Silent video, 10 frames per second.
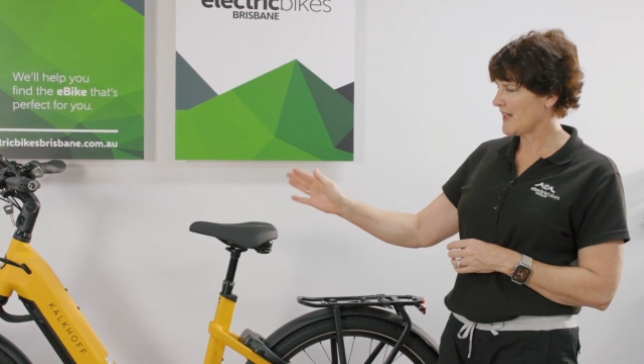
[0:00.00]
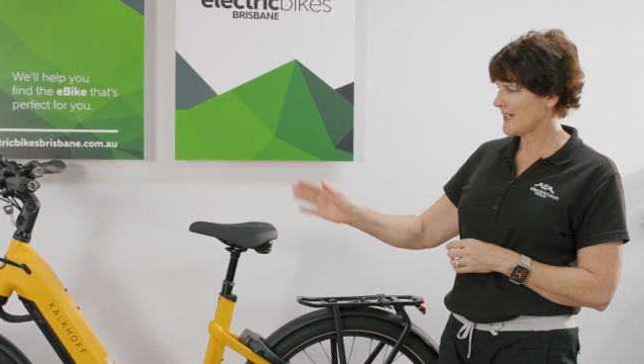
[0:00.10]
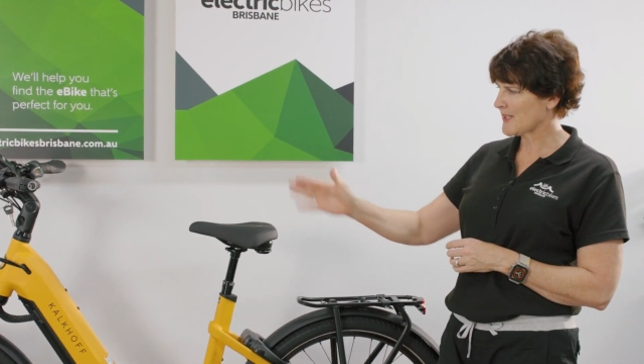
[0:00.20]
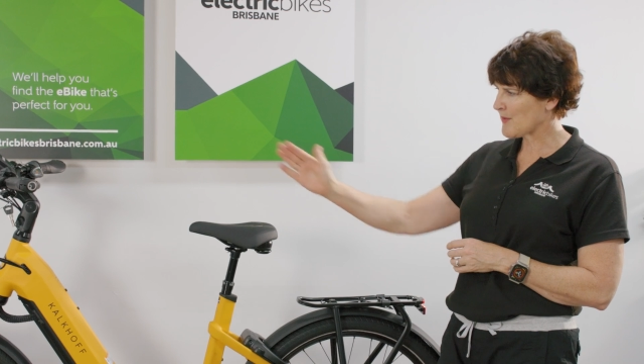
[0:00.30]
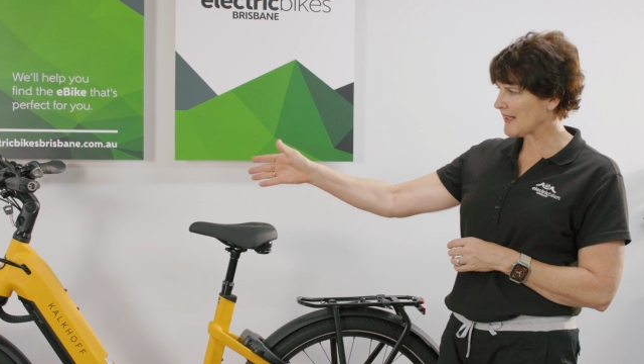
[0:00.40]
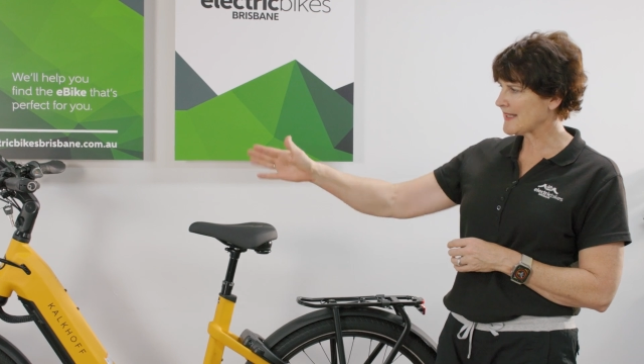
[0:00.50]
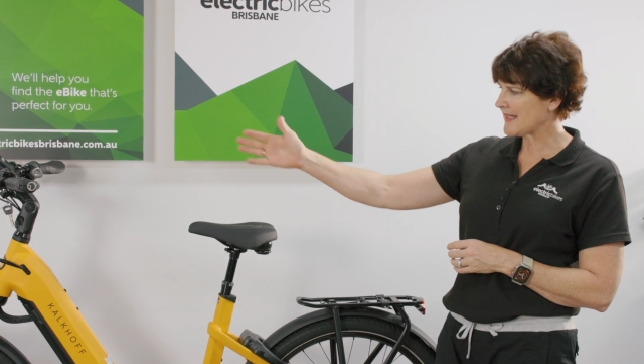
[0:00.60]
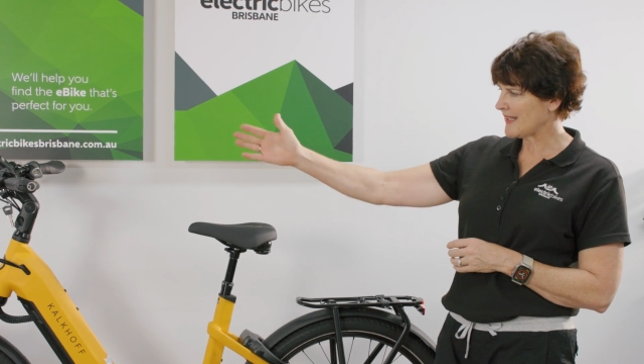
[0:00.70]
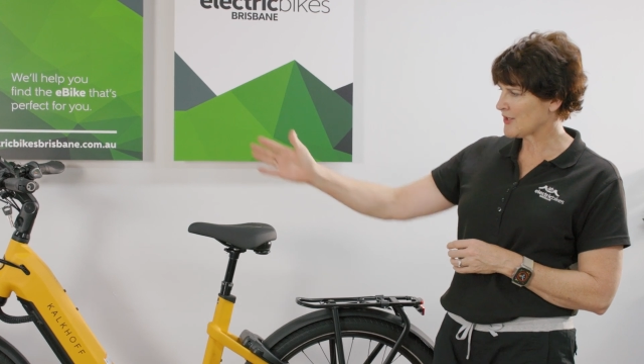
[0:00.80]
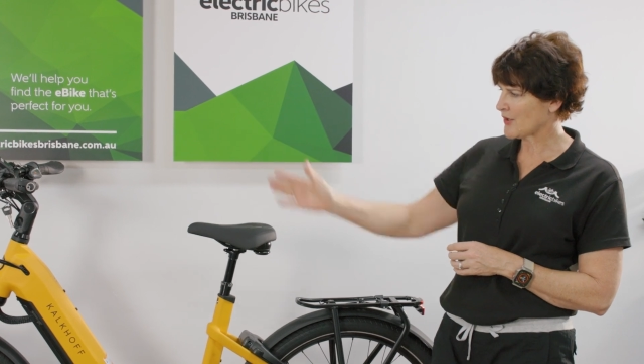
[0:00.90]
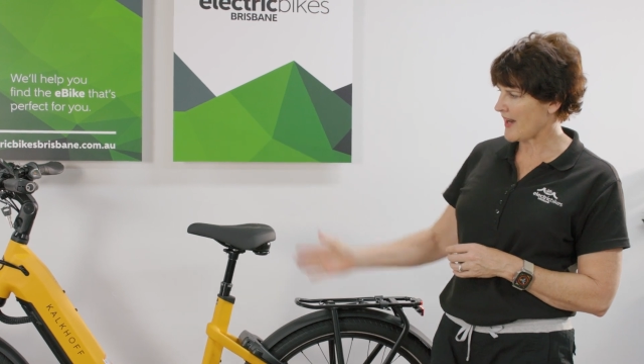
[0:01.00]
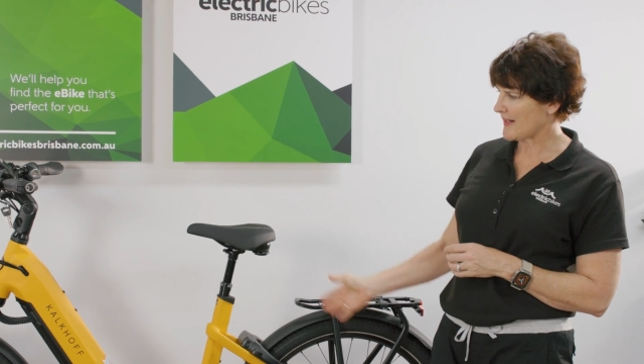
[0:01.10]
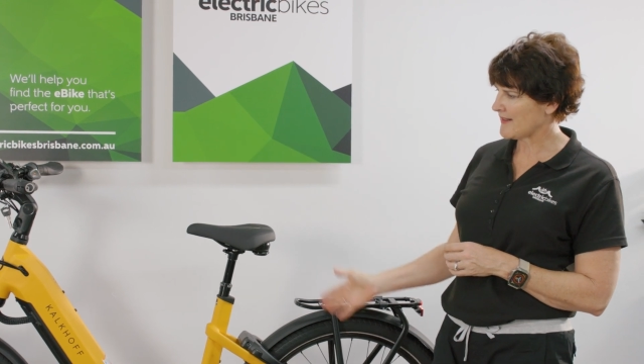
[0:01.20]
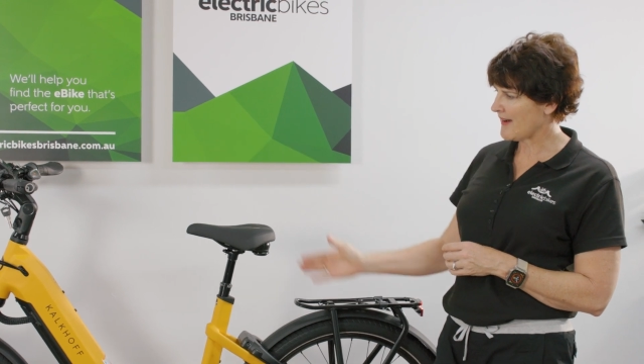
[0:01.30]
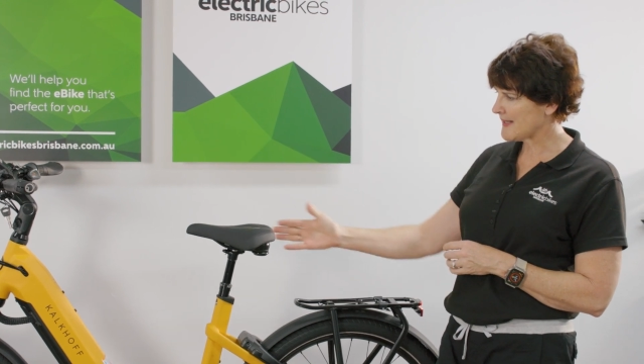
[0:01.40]
uh, as well as the
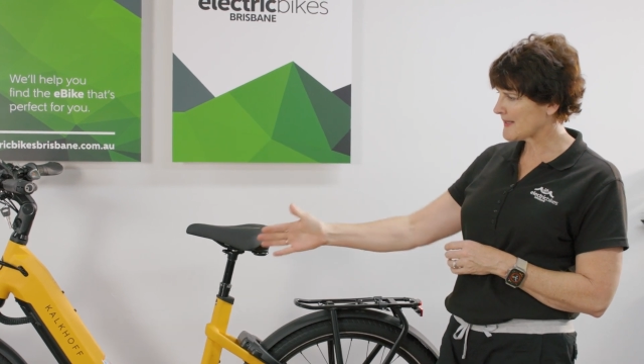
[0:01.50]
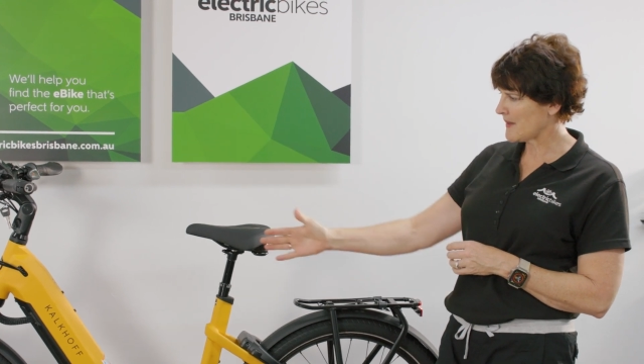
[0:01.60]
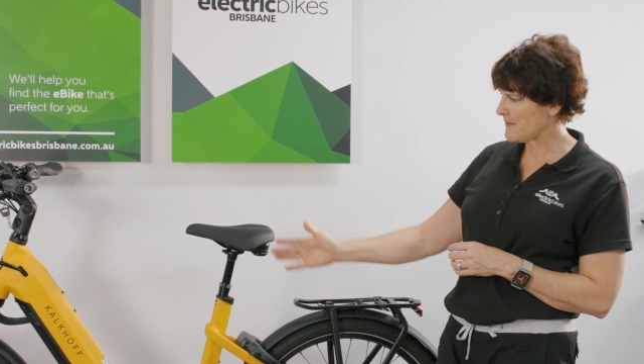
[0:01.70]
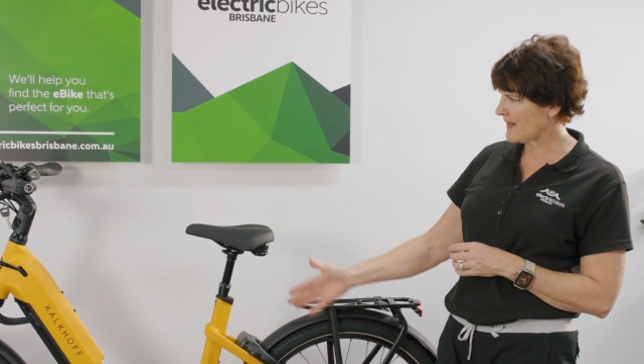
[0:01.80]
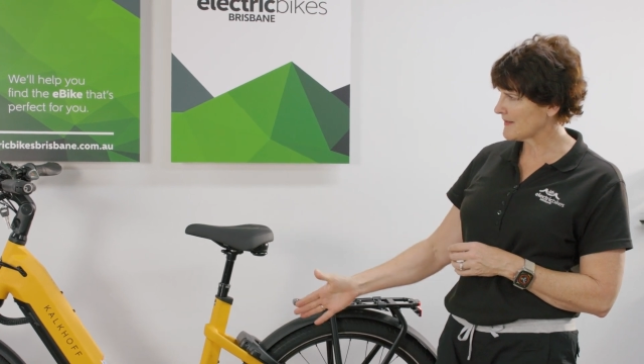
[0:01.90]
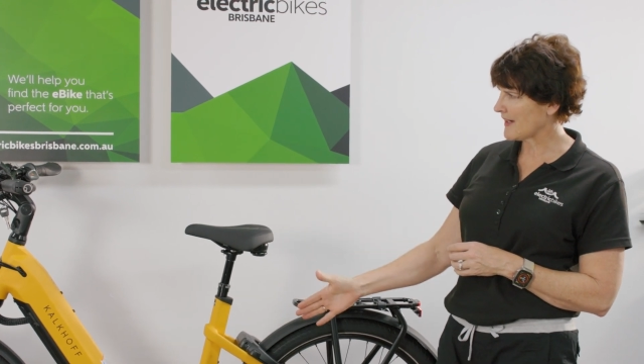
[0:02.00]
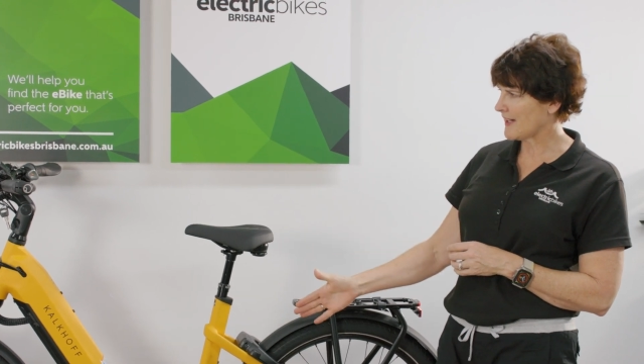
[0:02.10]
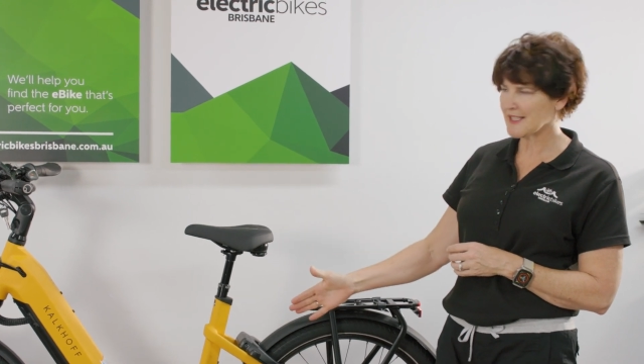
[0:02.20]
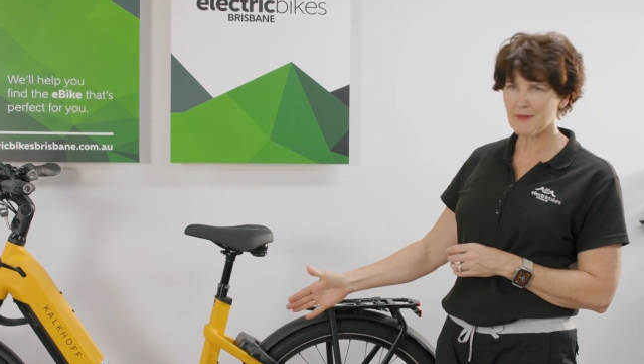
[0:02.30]
integrated lights and the mudguards,